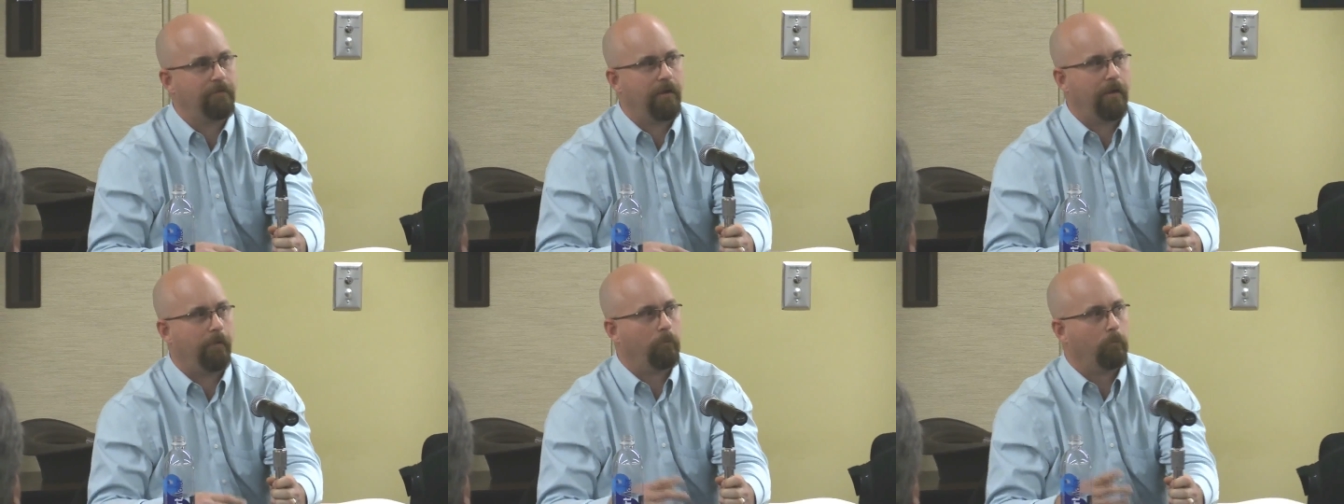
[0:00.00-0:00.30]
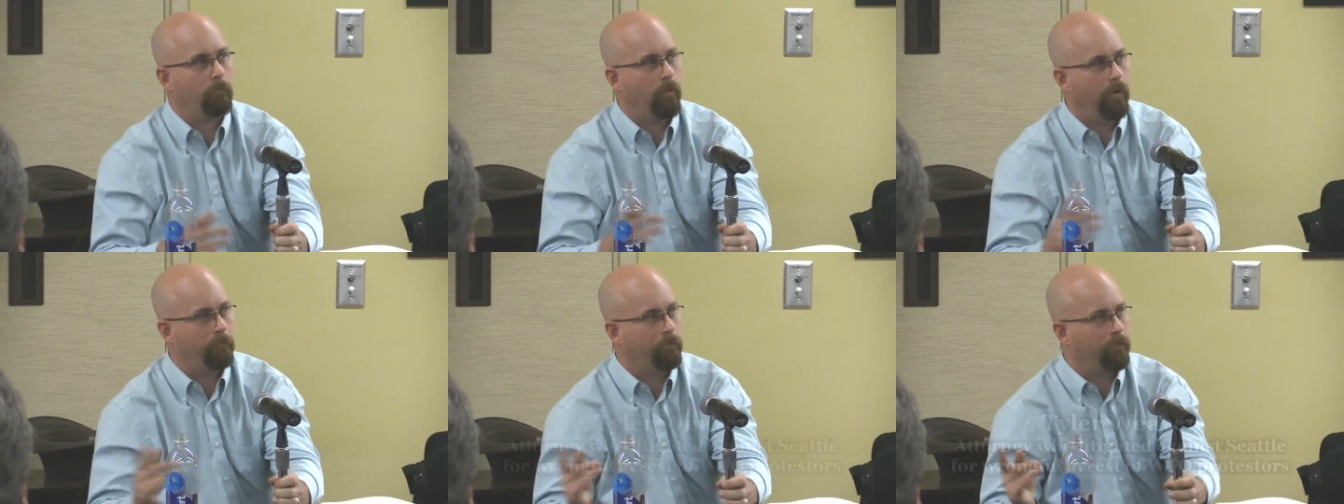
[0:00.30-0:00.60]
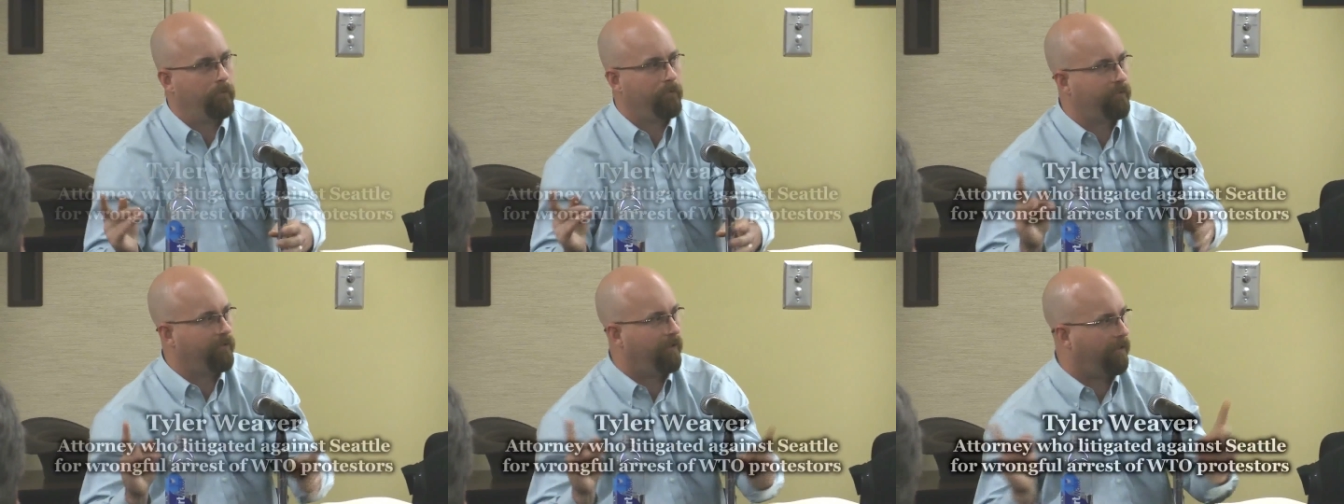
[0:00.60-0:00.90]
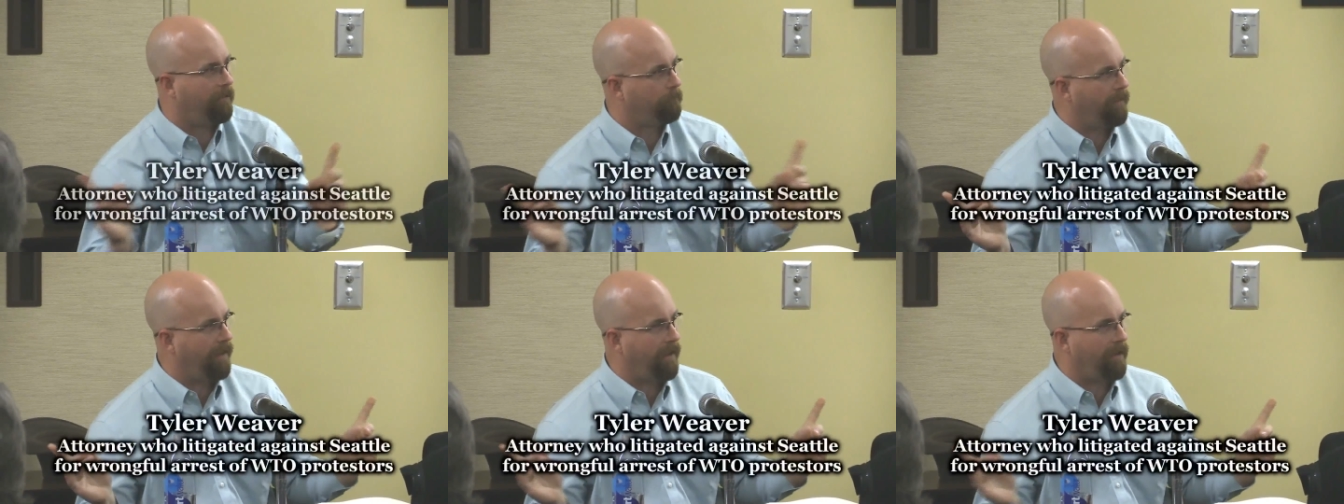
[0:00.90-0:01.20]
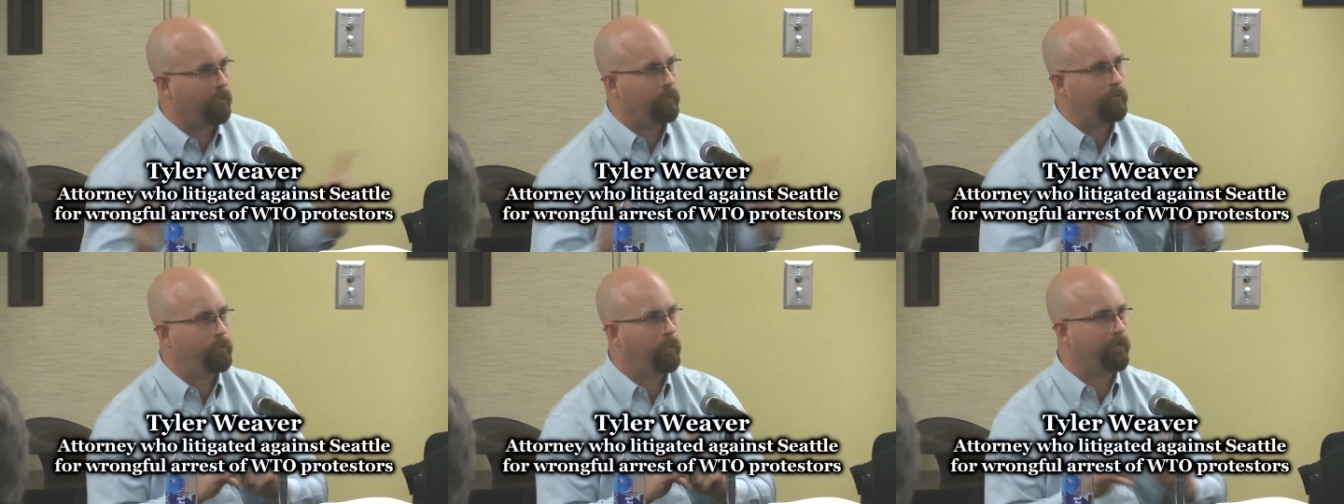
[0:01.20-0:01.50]
I'm the one person on the
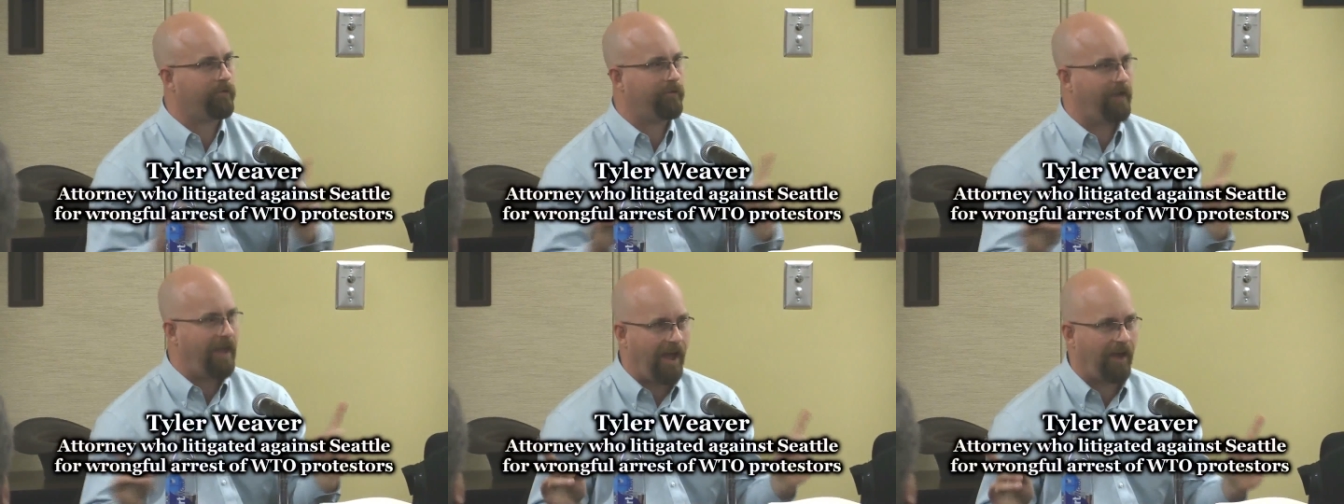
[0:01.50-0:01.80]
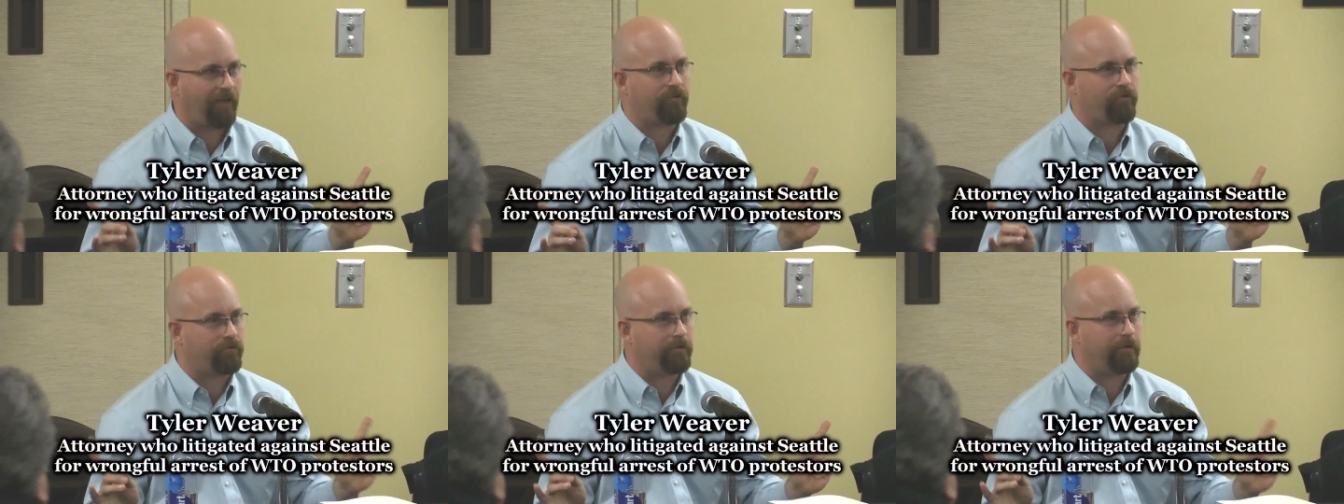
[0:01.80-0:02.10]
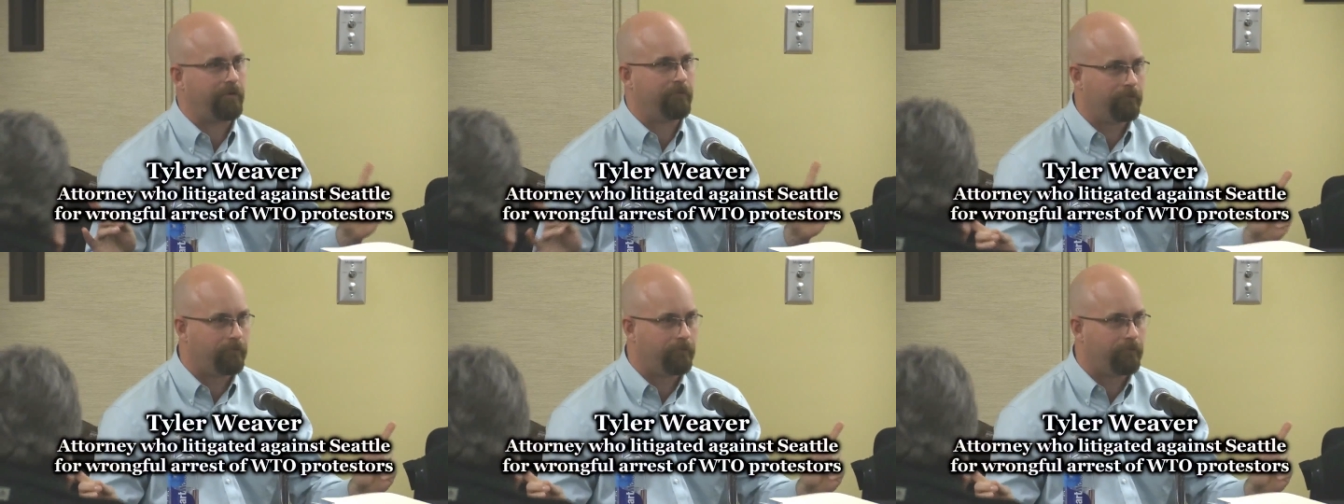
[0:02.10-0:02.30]
panel who wasn't actually